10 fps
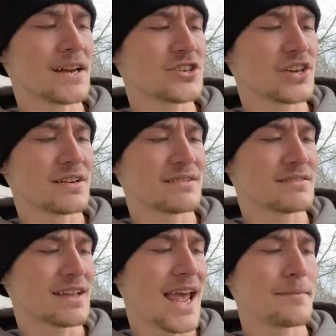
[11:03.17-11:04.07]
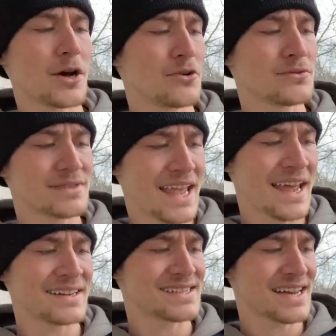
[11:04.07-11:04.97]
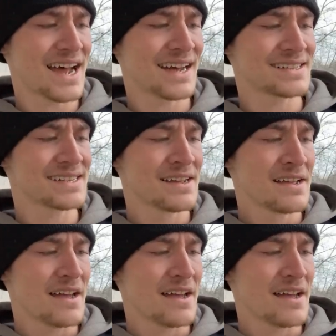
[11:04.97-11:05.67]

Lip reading: edition camo can designs